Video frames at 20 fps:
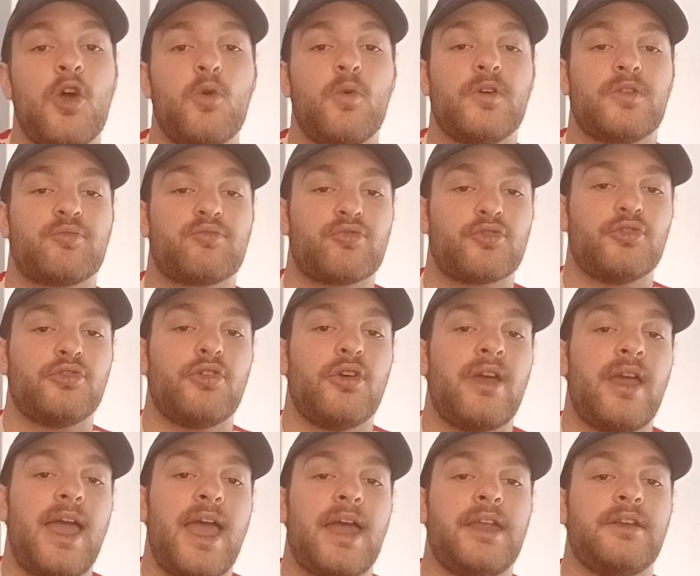with
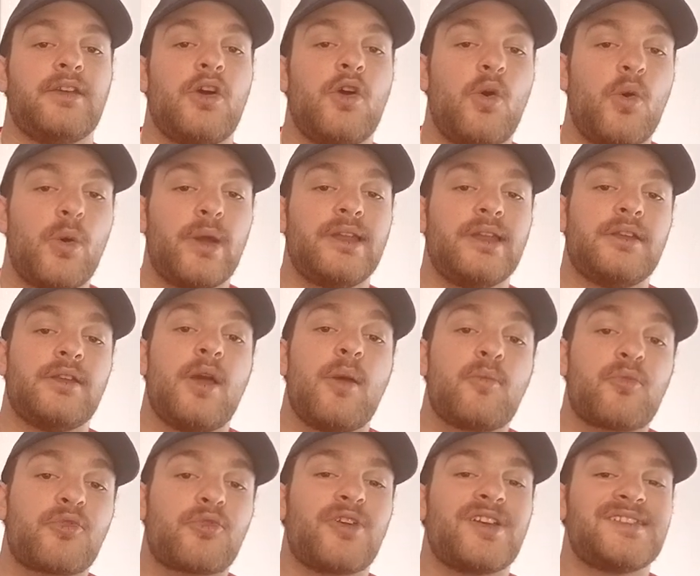Bruno and Højlund
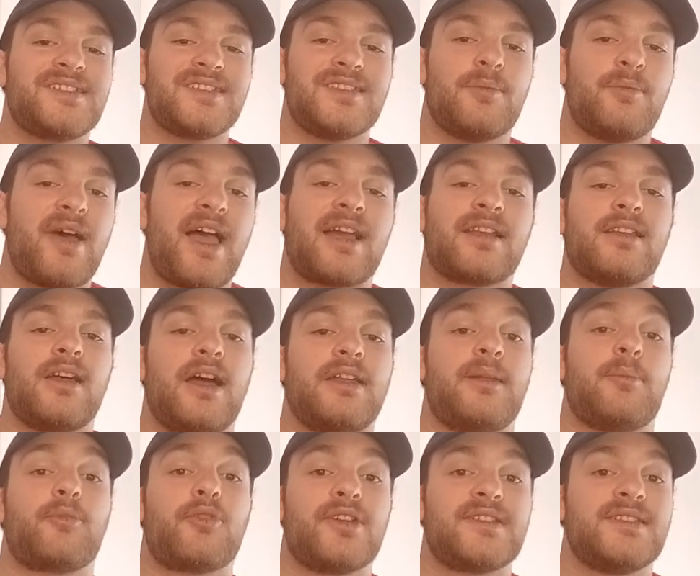pressing the backline
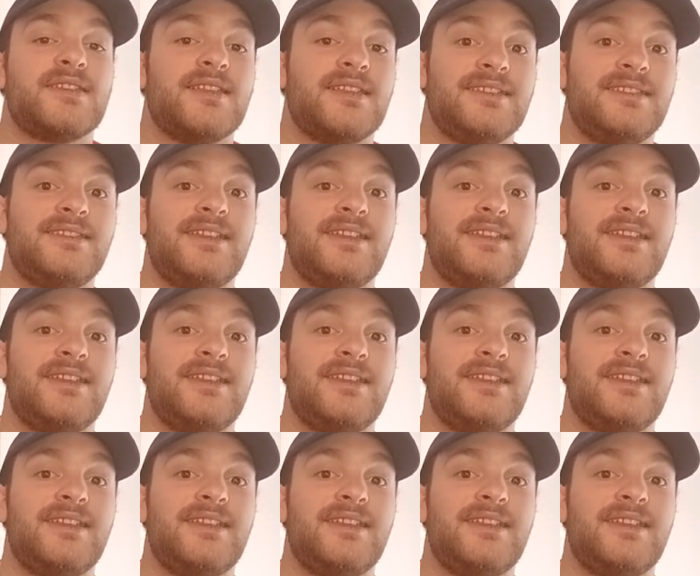and pressing the